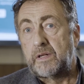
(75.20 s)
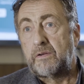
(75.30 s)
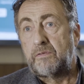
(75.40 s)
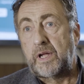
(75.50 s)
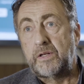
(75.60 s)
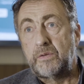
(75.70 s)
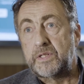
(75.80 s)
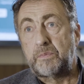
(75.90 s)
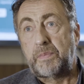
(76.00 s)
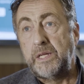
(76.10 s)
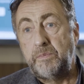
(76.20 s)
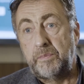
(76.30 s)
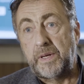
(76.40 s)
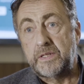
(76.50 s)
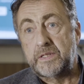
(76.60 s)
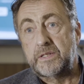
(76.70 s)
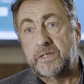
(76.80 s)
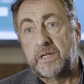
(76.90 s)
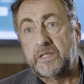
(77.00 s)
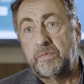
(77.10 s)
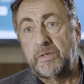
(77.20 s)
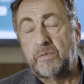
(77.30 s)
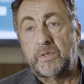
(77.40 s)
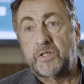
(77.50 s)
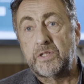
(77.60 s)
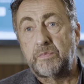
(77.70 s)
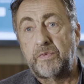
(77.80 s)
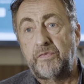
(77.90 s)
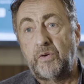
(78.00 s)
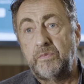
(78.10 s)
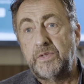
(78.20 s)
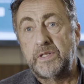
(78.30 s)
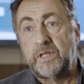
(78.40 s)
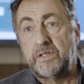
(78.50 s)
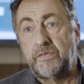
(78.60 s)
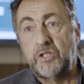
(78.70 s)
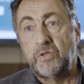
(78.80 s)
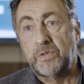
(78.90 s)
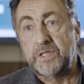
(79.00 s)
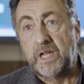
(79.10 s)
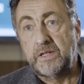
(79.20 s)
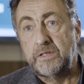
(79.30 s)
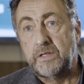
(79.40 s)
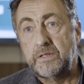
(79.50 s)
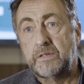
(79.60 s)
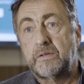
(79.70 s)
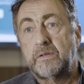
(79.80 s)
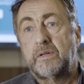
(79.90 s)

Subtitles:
RANO is a paper-based assessment which is performed in individual centres